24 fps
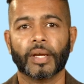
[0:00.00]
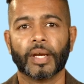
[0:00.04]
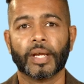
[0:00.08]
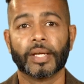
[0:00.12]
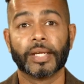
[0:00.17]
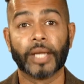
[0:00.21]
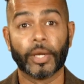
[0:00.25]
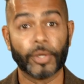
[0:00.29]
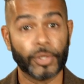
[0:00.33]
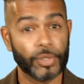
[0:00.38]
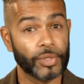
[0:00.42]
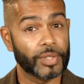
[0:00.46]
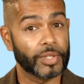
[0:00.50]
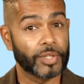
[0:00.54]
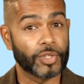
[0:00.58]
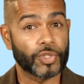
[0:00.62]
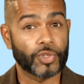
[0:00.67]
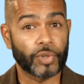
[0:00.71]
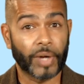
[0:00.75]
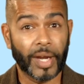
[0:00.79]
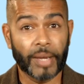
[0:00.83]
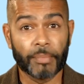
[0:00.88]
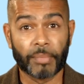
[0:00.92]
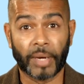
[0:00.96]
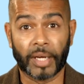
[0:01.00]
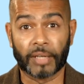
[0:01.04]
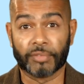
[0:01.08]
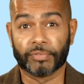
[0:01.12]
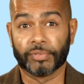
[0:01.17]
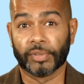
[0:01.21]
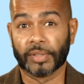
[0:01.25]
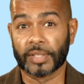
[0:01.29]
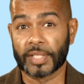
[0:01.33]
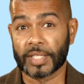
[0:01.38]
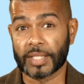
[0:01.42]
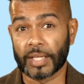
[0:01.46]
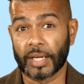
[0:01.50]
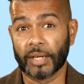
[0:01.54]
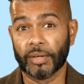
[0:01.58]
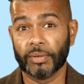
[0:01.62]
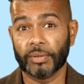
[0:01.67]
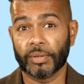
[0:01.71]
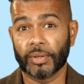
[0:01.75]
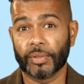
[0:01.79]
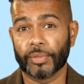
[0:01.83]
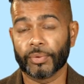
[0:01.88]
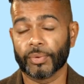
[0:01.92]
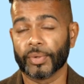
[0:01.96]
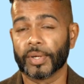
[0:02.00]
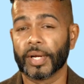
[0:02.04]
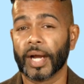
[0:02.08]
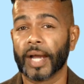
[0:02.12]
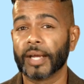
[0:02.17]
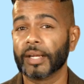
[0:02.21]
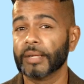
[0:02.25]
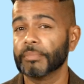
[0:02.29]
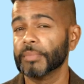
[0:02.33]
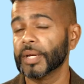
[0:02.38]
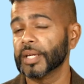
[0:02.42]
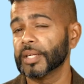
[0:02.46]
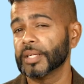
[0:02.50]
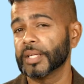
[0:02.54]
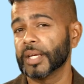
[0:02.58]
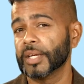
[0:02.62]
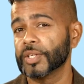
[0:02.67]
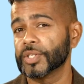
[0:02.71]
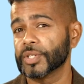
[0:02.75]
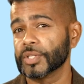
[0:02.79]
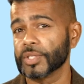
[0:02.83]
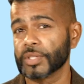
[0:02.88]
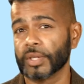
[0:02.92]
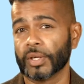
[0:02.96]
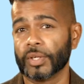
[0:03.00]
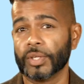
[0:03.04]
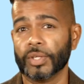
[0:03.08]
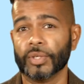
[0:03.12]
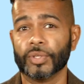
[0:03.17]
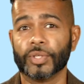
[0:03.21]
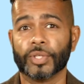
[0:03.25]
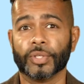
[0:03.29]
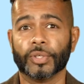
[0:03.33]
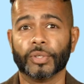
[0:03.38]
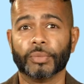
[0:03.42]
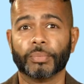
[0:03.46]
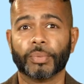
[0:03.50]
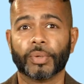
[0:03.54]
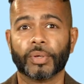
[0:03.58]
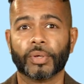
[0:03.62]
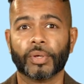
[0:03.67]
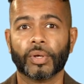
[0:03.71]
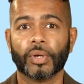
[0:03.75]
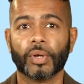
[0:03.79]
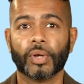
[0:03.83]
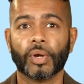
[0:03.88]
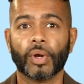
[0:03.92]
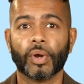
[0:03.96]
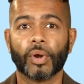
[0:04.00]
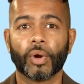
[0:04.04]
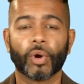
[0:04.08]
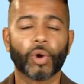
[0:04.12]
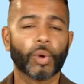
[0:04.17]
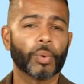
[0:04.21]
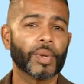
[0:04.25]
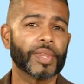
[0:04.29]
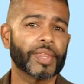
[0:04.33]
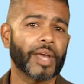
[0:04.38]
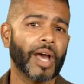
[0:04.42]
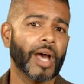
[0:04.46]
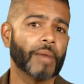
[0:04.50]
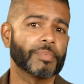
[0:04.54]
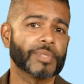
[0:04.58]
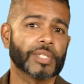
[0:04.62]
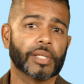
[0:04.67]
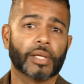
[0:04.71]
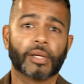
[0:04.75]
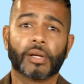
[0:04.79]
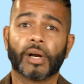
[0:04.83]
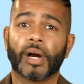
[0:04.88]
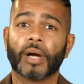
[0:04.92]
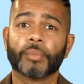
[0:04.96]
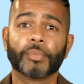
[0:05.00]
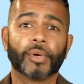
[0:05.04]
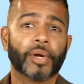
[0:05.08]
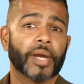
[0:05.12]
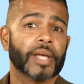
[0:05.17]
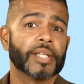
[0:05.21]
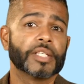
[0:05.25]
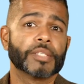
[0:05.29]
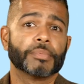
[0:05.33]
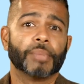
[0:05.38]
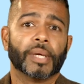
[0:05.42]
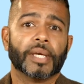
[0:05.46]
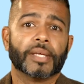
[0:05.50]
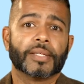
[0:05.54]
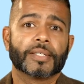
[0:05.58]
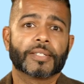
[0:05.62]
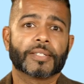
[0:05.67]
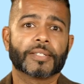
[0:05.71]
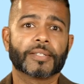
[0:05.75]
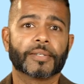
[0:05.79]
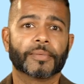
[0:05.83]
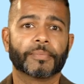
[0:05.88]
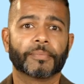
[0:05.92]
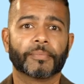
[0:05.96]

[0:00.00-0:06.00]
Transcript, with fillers: Now, you can try mindfulness out through guided meditations on YouTube, or with apps like Calm or Headspace.